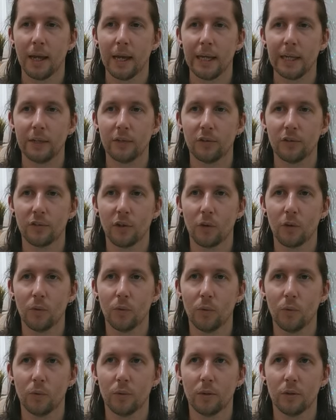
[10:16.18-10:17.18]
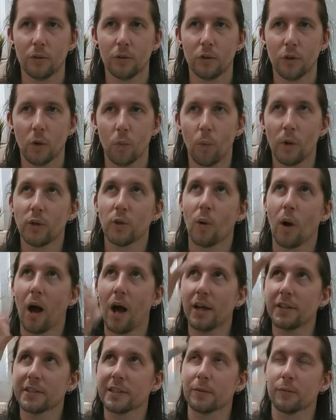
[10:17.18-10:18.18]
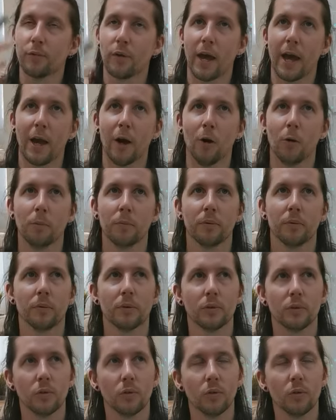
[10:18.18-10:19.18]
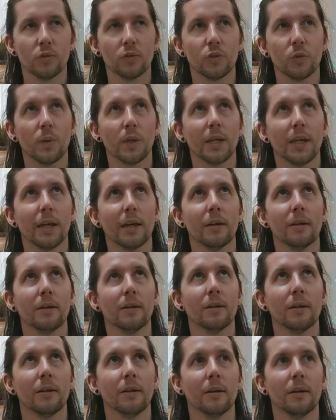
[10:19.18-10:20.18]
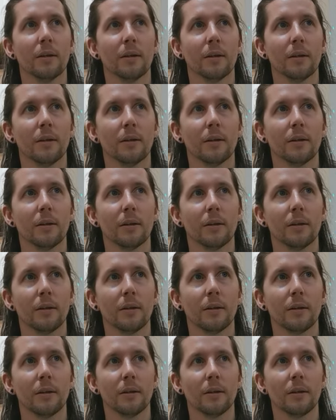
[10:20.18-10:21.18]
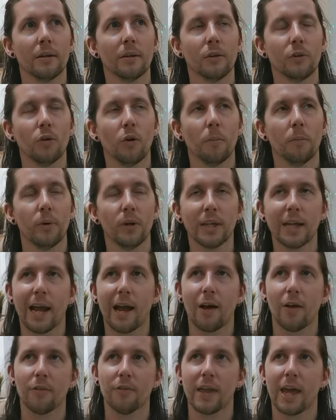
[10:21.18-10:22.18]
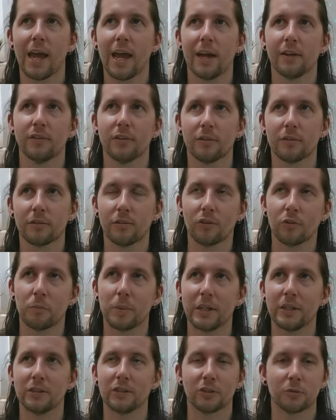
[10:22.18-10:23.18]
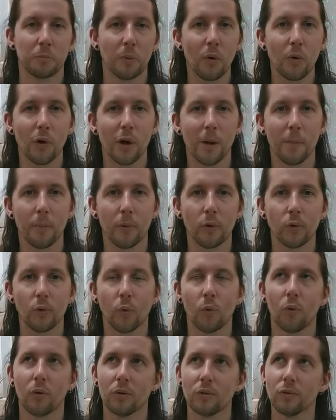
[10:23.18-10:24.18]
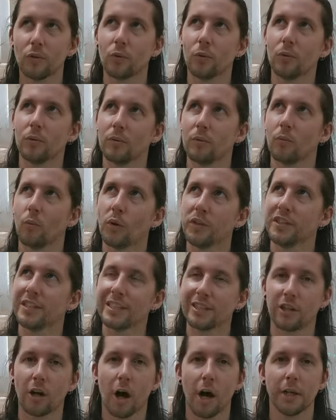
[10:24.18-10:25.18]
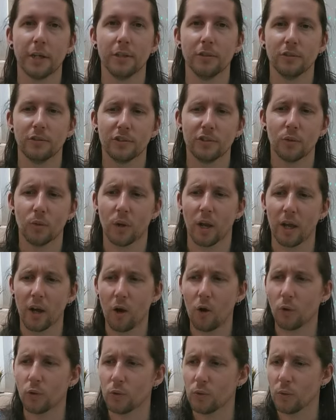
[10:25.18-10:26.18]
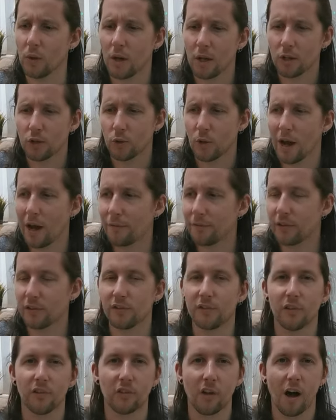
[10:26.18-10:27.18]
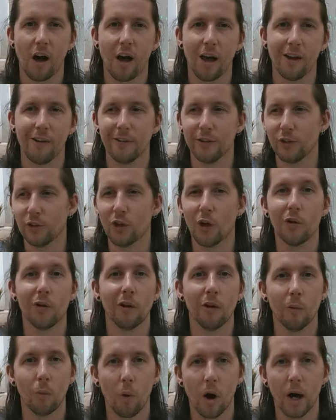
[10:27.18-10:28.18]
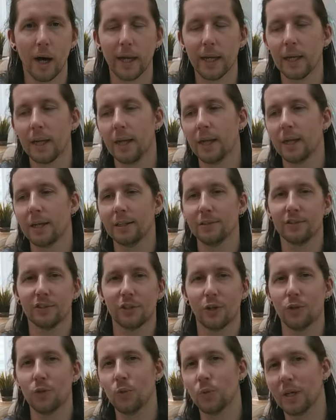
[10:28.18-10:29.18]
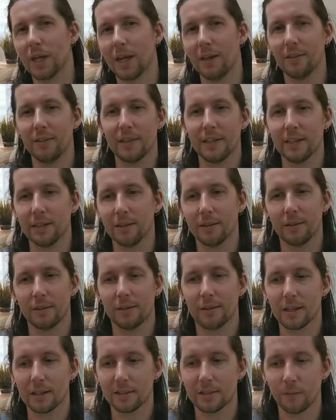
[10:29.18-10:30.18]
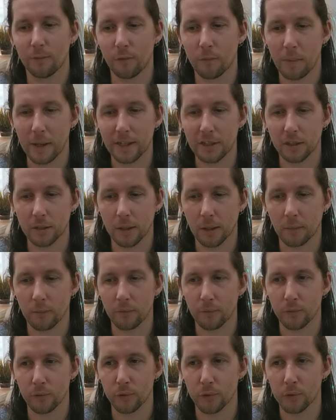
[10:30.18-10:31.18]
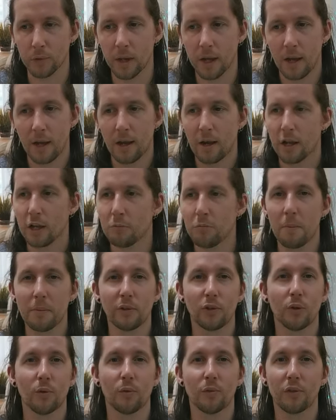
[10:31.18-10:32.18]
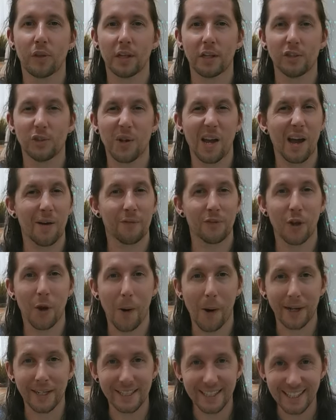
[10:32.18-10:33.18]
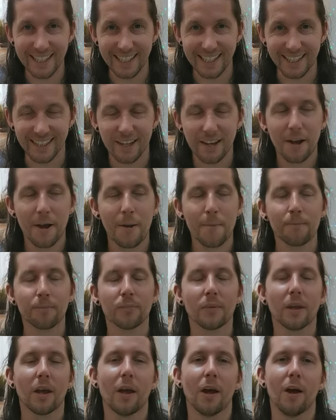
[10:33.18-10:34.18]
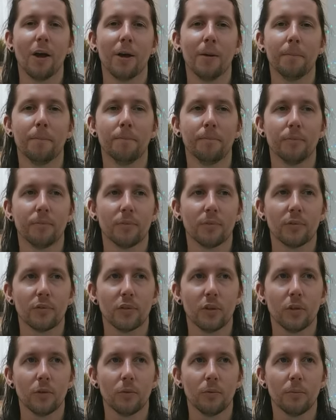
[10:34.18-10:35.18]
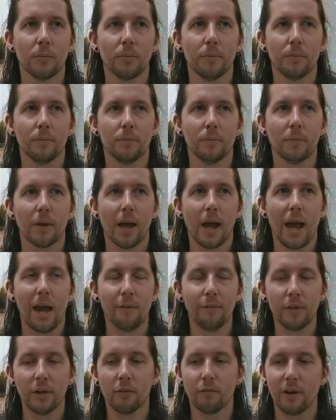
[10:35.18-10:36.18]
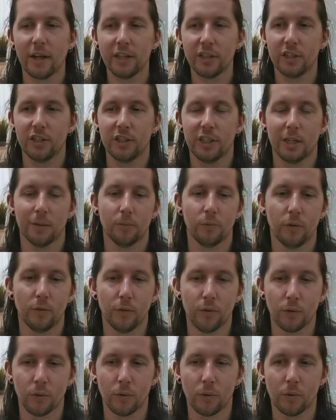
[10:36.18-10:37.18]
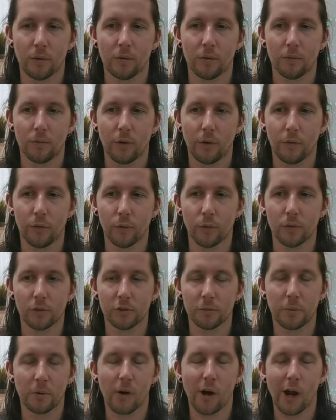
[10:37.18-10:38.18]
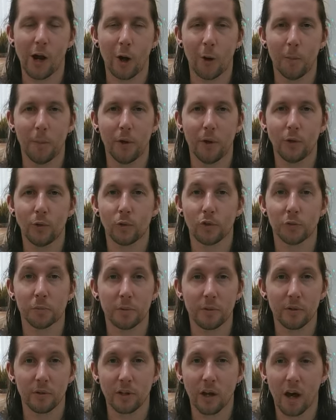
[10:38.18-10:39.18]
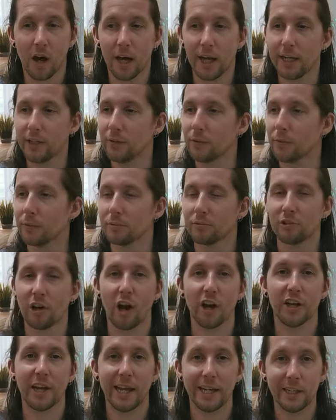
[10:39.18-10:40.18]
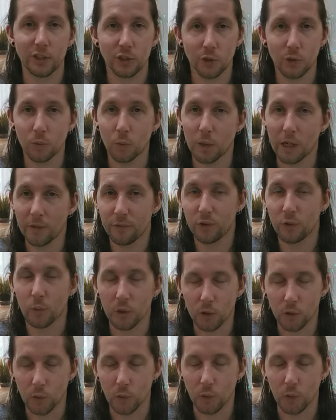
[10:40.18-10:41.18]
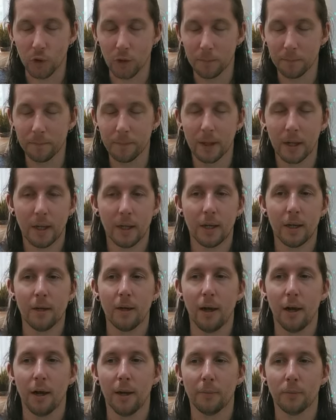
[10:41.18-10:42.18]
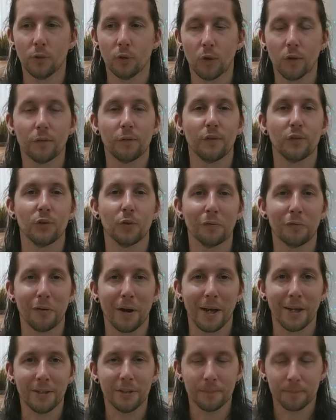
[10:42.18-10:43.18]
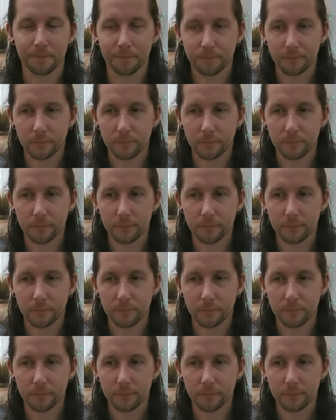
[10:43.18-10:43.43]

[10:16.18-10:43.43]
And so, you know, when you're asking for help, you're not doing it, you're not putting it out there to speak to spirit, but you're wanting guidance. You're like, oh, you have this desire and you don't know why, and so you're getting this information come through. You might be doing things you have no idea. So having a relationship with your spirit helper, your spirit guide, guiding angel, whatever you want to call them, your non-physical friend,